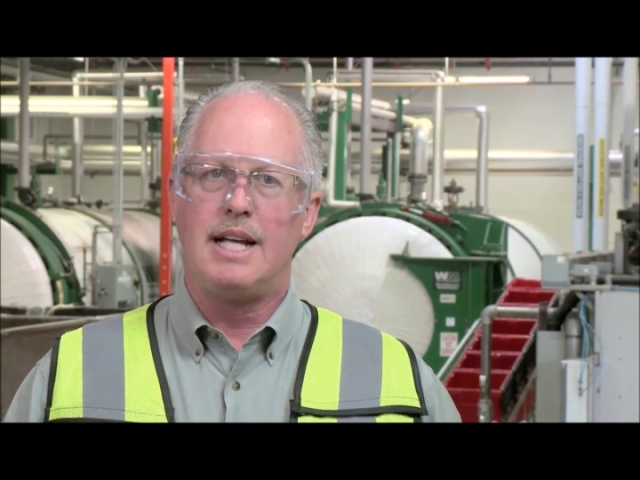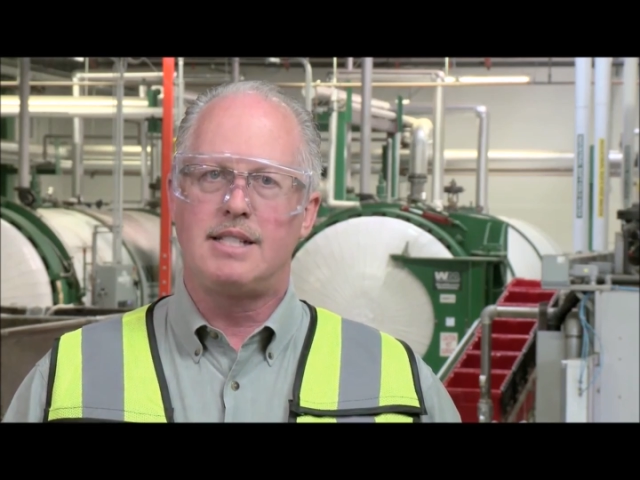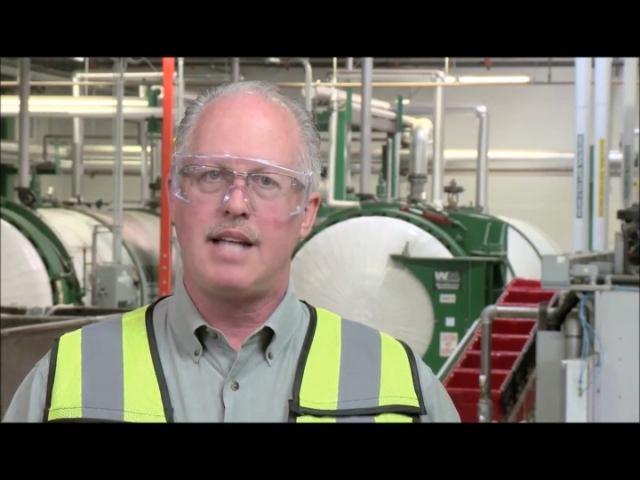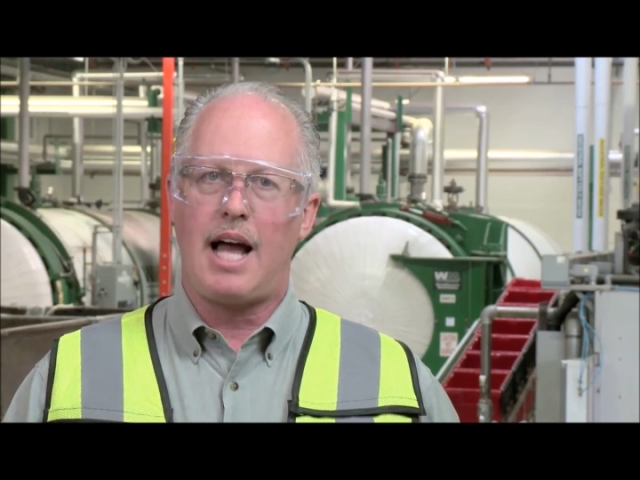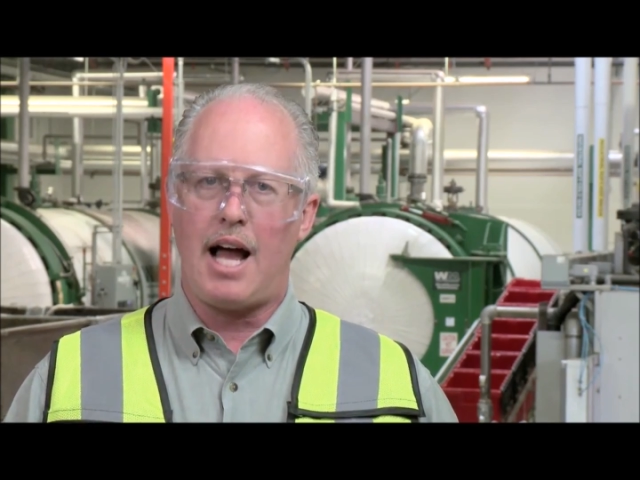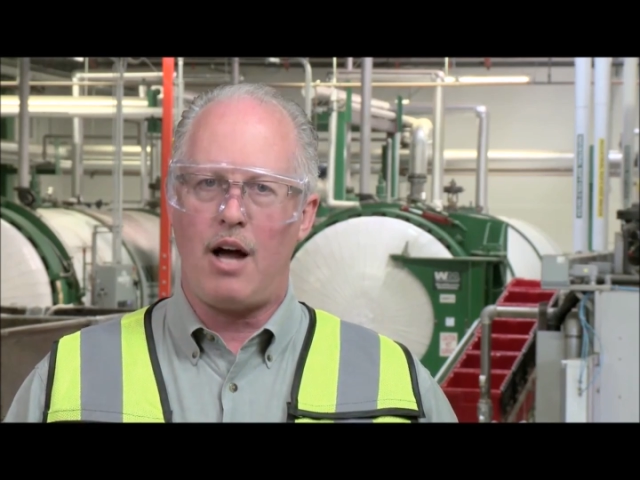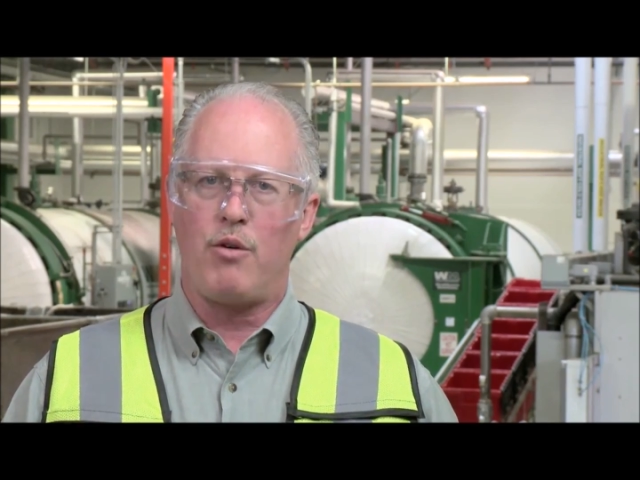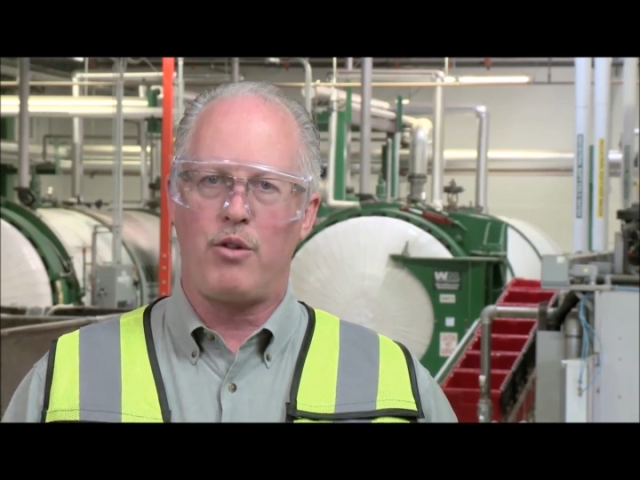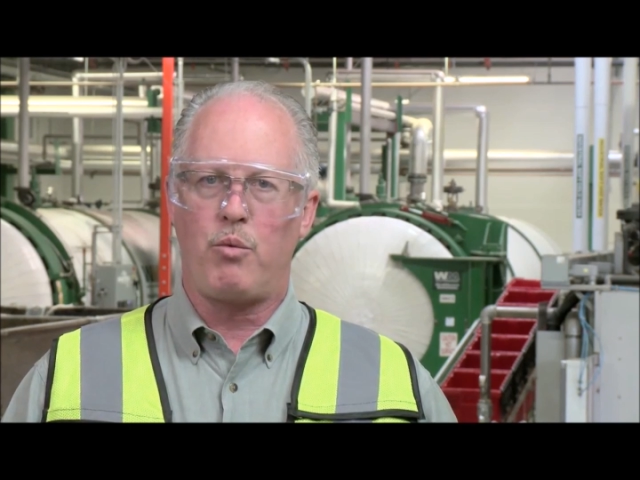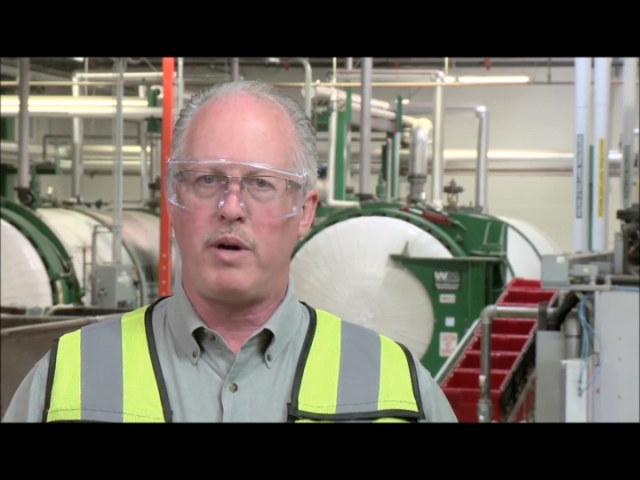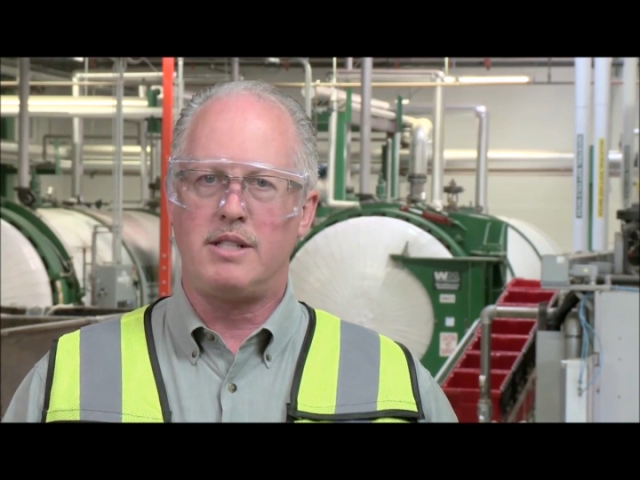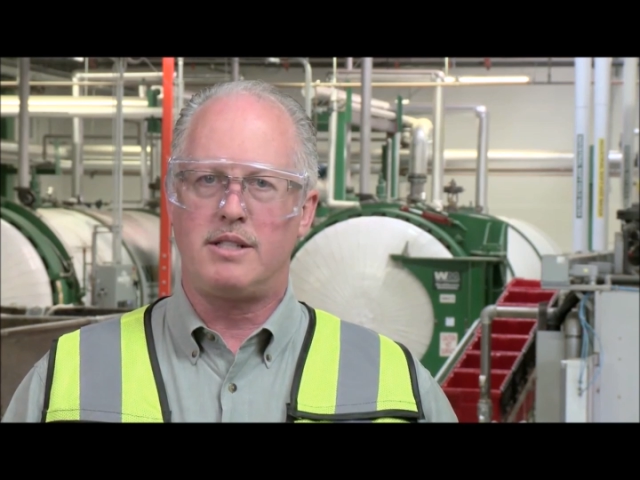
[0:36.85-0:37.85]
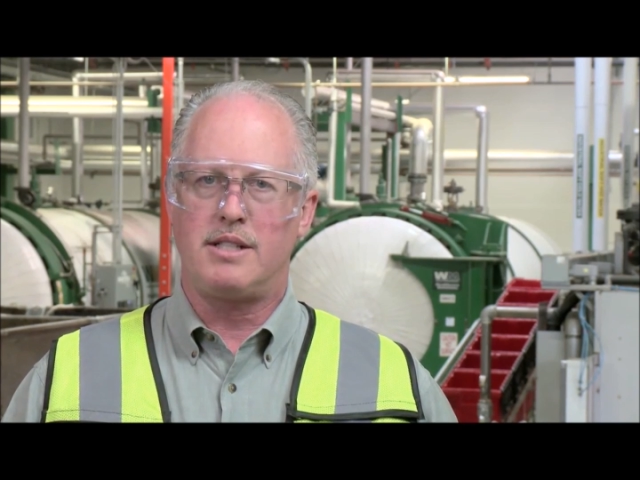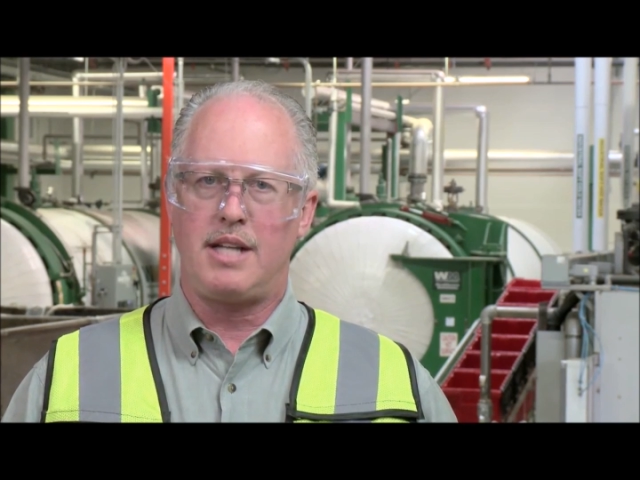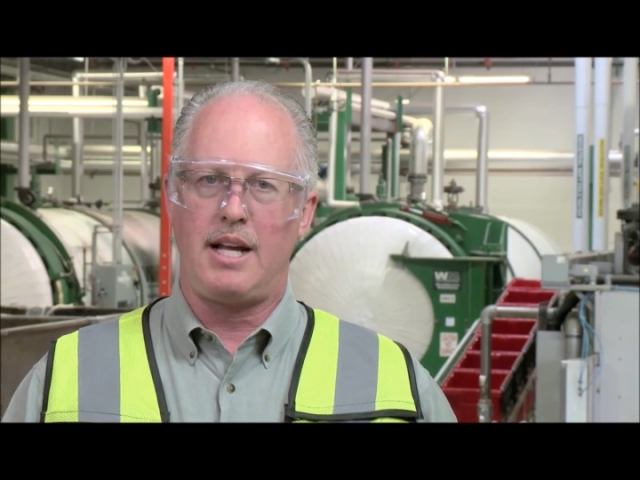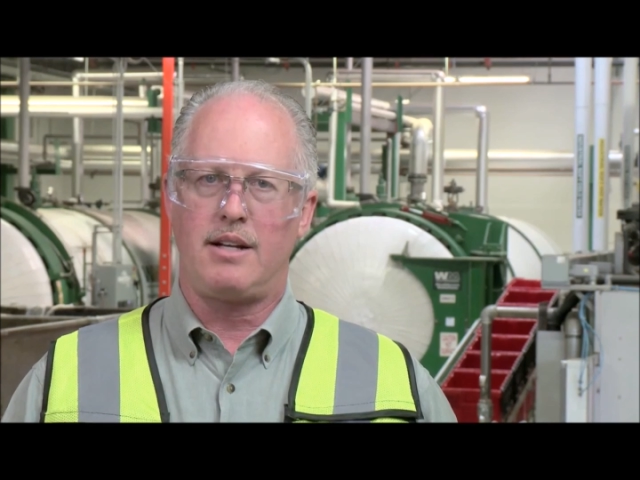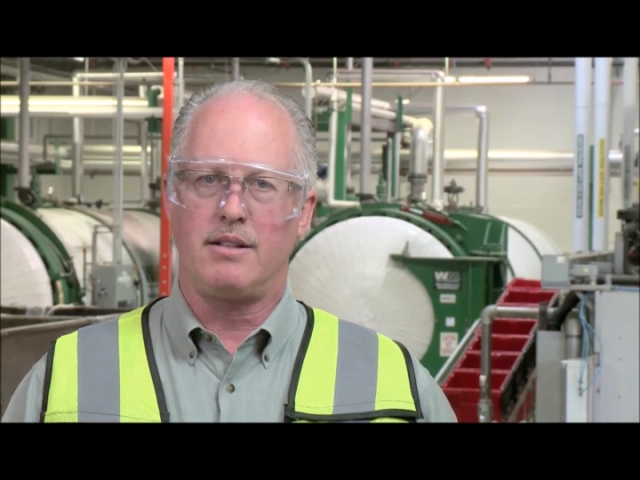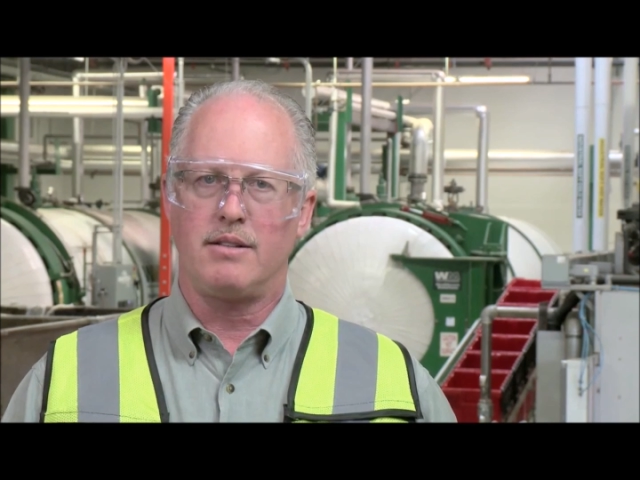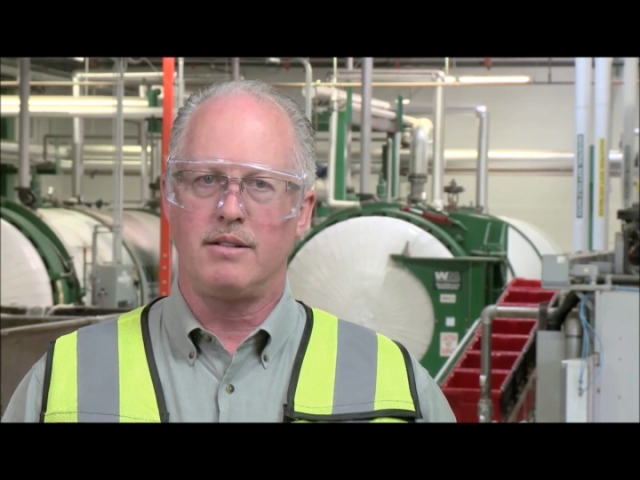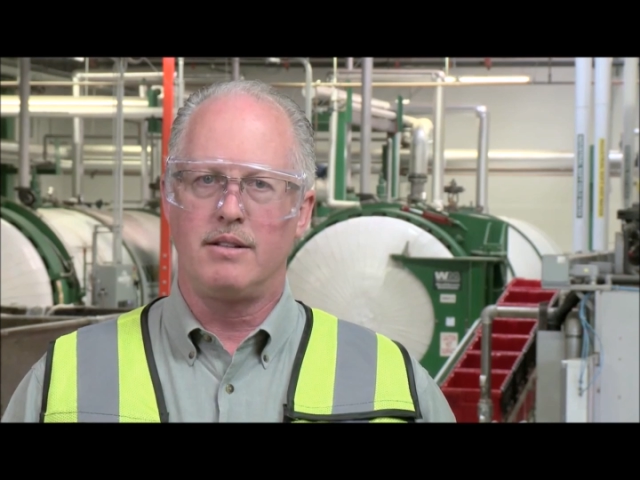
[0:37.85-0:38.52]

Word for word: is how the waste is handled